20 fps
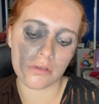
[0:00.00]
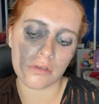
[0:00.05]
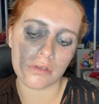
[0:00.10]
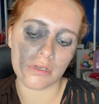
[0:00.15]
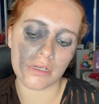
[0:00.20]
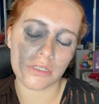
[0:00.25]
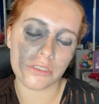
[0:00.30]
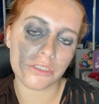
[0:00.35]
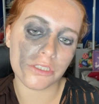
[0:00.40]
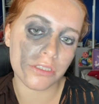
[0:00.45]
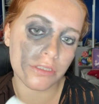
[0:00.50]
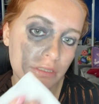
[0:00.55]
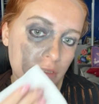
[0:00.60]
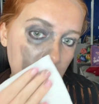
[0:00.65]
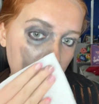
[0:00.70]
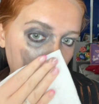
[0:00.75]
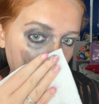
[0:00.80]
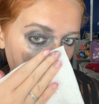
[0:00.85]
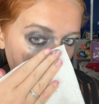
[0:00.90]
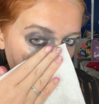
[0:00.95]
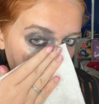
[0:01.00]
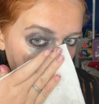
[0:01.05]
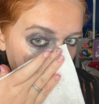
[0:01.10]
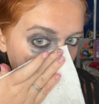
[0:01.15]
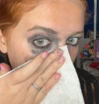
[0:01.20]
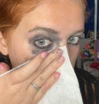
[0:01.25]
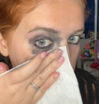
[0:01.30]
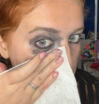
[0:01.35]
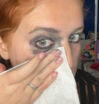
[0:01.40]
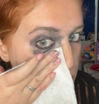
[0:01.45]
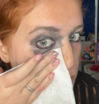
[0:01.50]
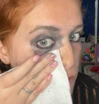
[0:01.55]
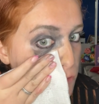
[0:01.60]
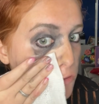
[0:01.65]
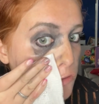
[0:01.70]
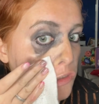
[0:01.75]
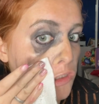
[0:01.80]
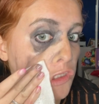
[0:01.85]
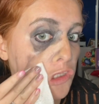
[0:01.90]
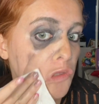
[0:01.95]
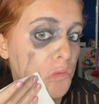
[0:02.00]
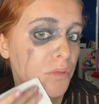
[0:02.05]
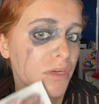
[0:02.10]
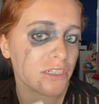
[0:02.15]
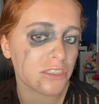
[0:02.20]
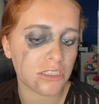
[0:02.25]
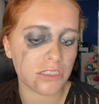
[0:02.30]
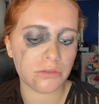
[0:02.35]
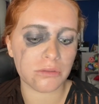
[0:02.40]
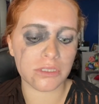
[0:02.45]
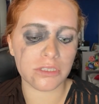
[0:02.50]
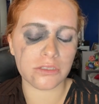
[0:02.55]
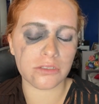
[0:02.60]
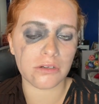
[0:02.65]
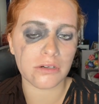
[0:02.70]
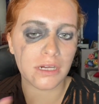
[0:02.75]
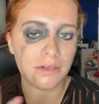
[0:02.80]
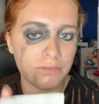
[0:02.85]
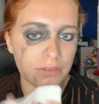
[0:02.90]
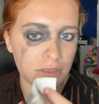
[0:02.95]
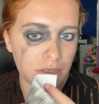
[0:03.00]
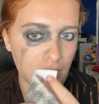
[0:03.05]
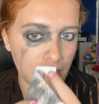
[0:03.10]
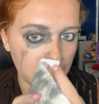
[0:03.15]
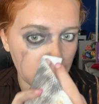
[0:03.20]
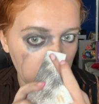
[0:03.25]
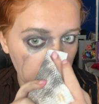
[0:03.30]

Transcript: It's just, especially when you don't have to like